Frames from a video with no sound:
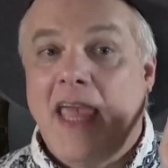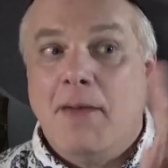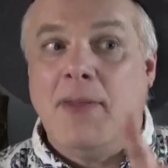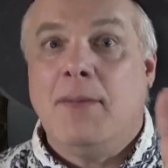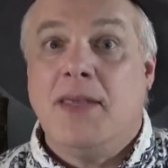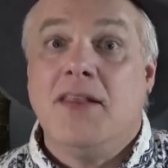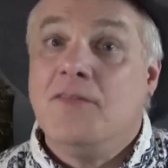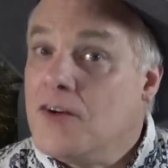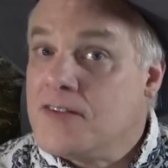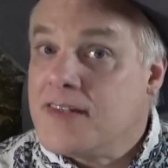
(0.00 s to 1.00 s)
may be the
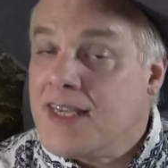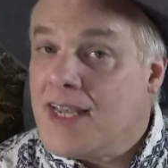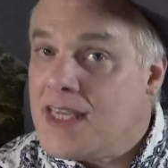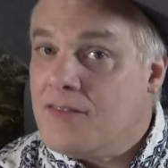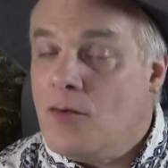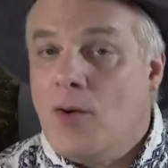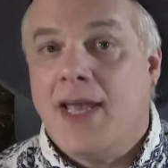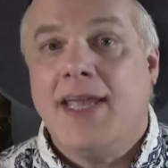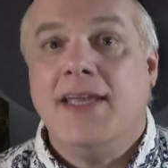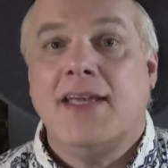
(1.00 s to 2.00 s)
first thing I give
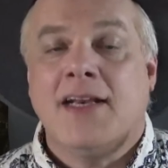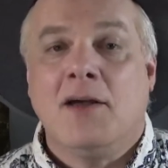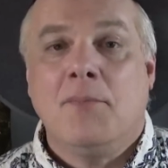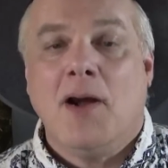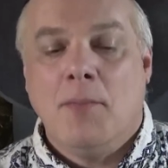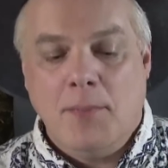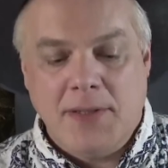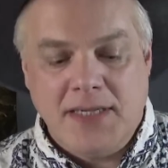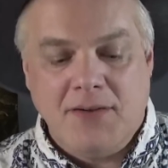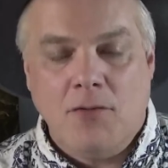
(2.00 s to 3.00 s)
away. And I'll
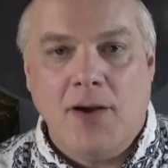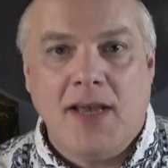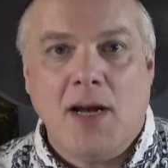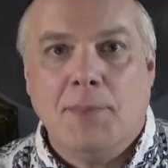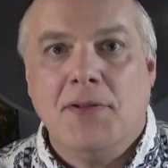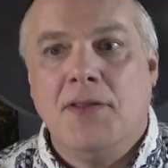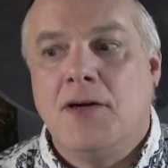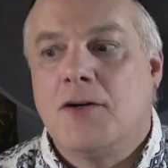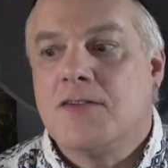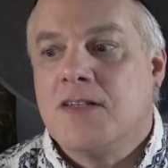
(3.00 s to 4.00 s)
probably give away a couple of
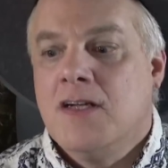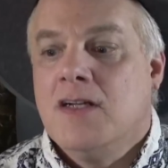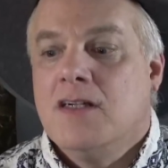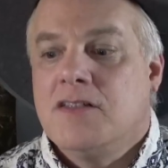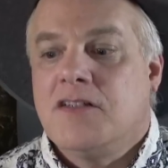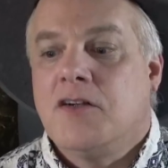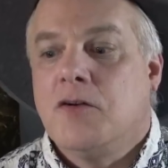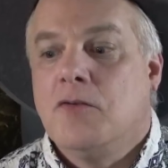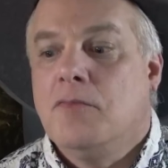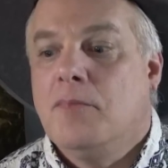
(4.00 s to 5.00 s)
those
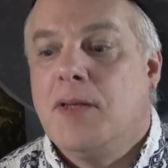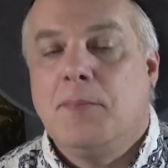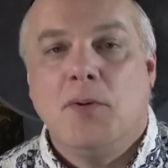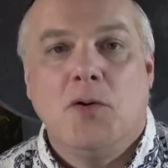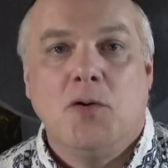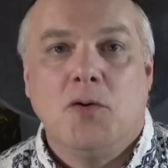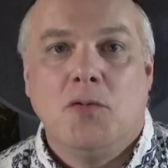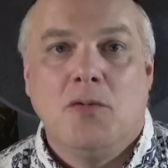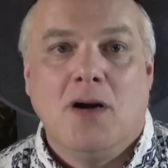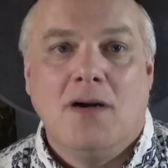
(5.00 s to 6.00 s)
to people
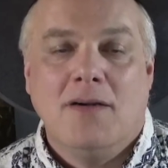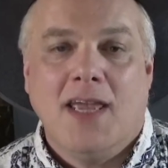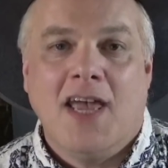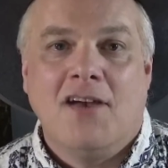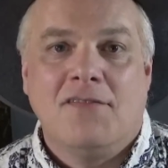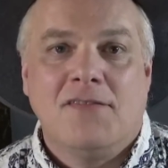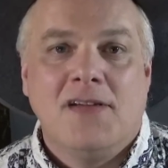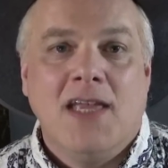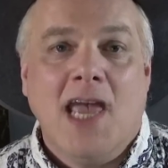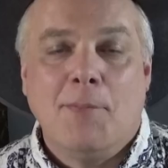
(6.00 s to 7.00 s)
who have
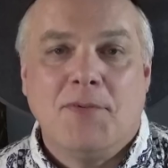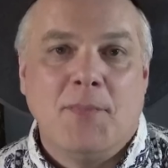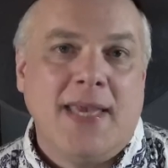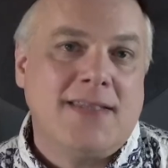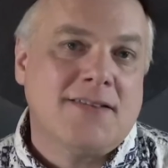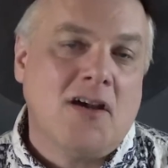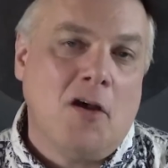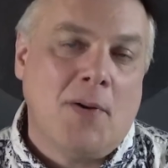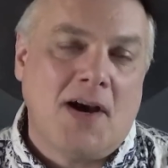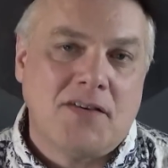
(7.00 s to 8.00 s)
helped make this
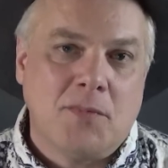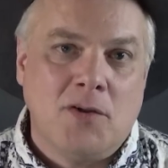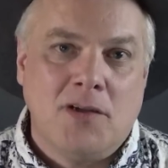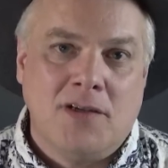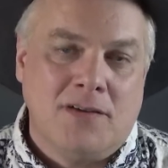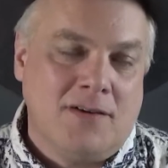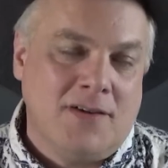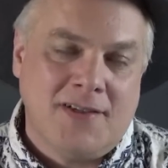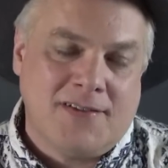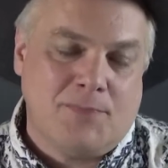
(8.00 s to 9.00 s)
all possible. And
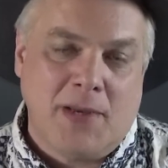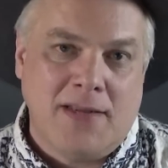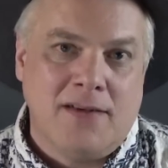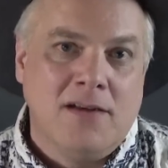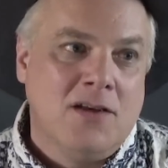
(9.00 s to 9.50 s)
it's been